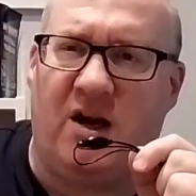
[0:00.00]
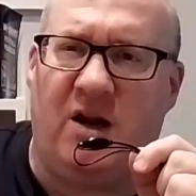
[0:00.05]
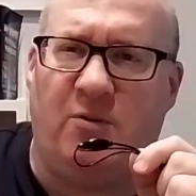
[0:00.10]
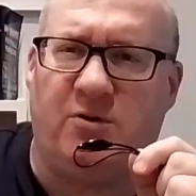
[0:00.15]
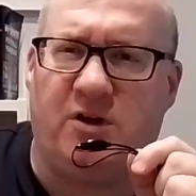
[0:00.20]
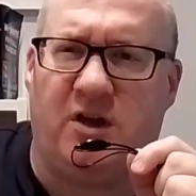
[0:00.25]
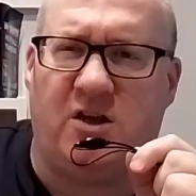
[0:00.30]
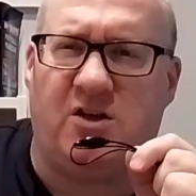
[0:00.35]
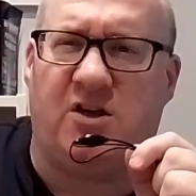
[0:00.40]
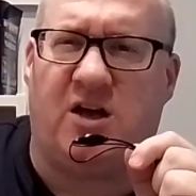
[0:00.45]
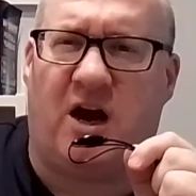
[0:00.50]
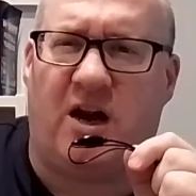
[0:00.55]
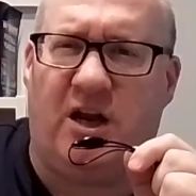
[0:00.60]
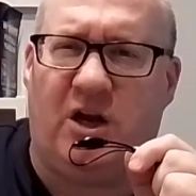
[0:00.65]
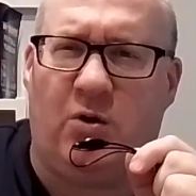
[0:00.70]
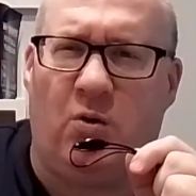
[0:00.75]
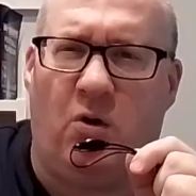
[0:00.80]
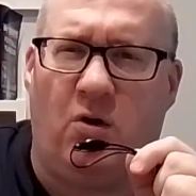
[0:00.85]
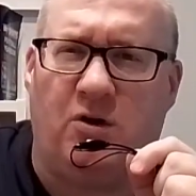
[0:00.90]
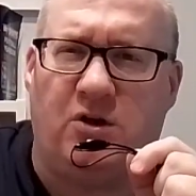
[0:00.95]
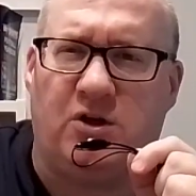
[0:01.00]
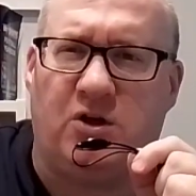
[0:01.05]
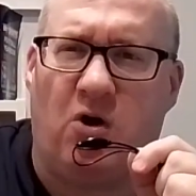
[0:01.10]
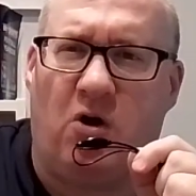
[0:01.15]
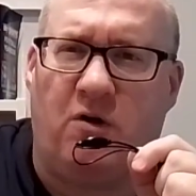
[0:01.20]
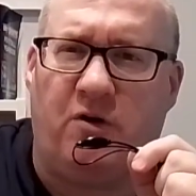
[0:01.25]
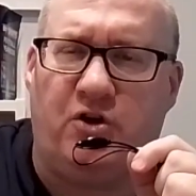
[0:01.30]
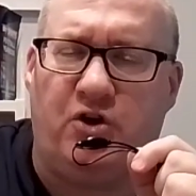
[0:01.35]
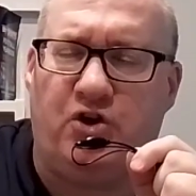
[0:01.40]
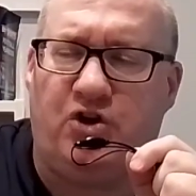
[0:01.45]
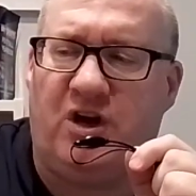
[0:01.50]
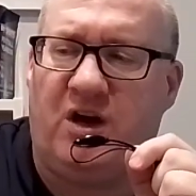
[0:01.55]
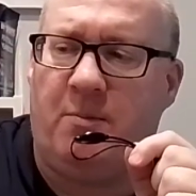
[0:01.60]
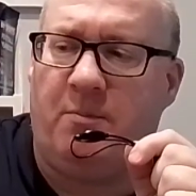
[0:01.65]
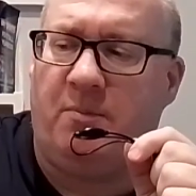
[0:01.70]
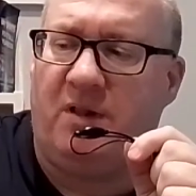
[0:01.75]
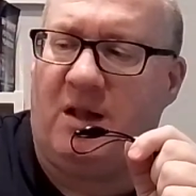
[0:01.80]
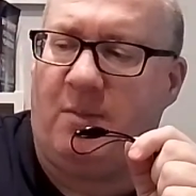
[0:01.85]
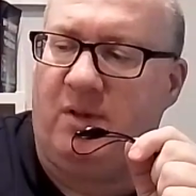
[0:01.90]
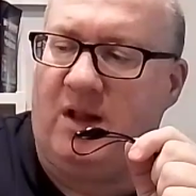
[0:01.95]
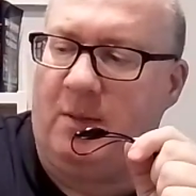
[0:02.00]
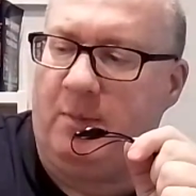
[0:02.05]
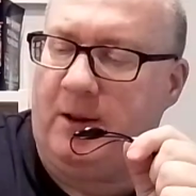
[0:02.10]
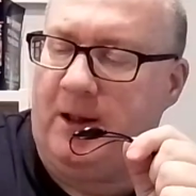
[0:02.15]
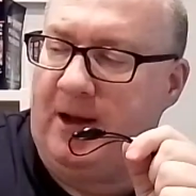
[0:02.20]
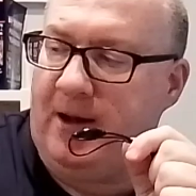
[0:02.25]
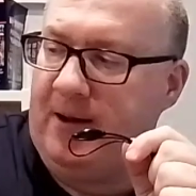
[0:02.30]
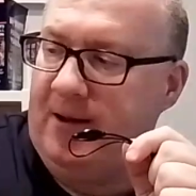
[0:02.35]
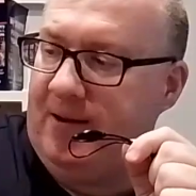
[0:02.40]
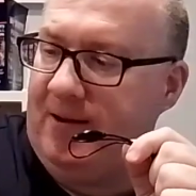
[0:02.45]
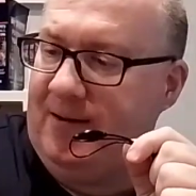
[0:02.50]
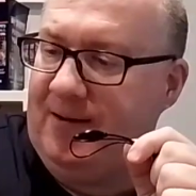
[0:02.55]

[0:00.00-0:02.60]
And it was like, this can't go on. Scotland's shame, blah, blah, blah.